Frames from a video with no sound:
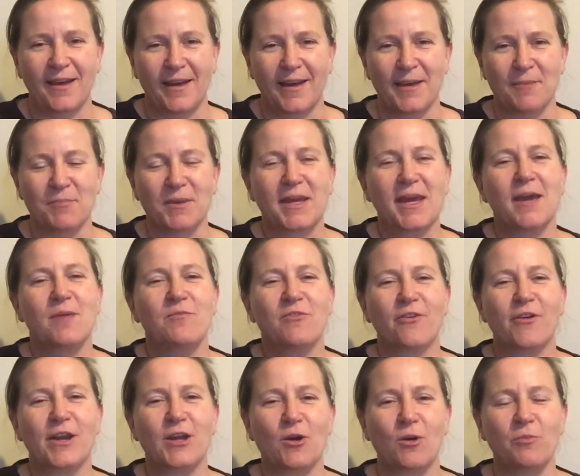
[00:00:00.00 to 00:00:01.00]
it became
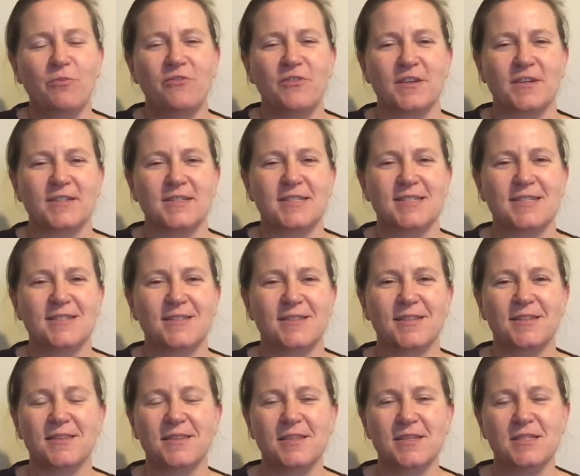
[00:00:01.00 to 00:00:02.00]
very obvious
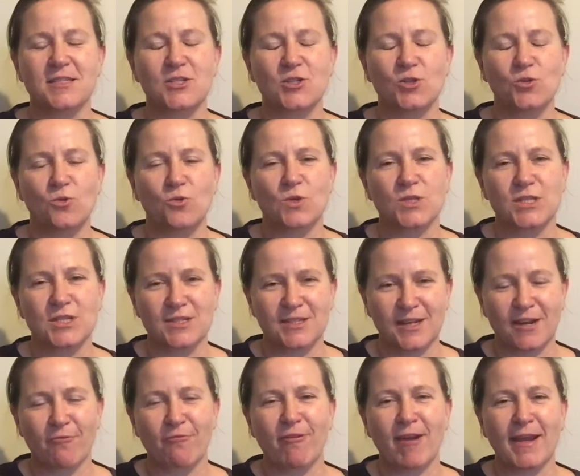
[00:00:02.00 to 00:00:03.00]
that this talks
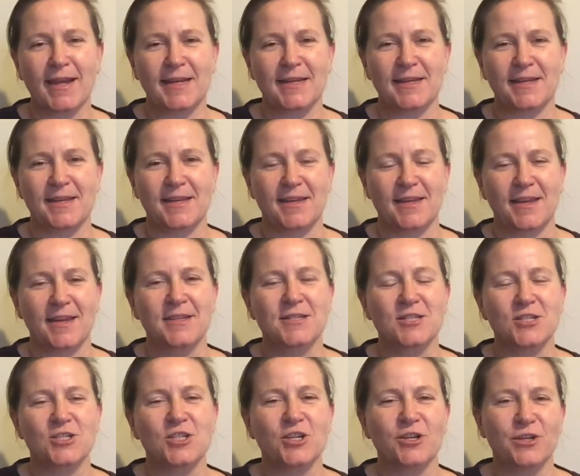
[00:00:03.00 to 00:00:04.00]
directly
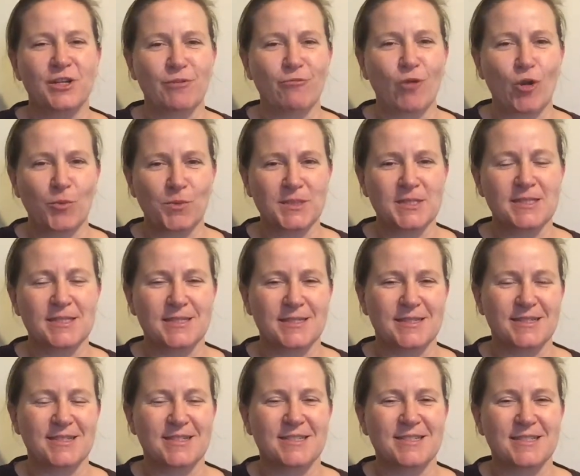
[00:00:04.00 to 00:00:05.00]
into Tony
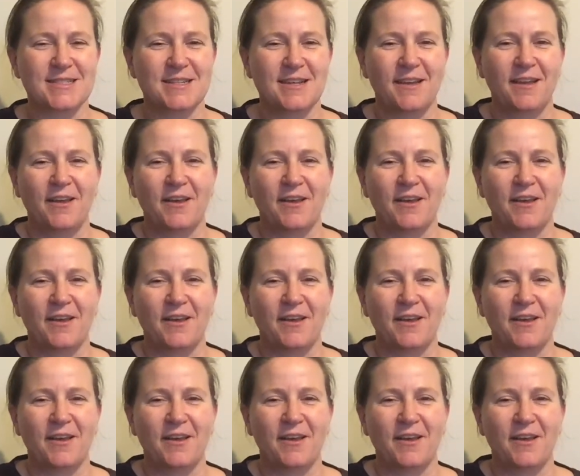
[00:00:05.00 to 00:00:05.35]
Robbins's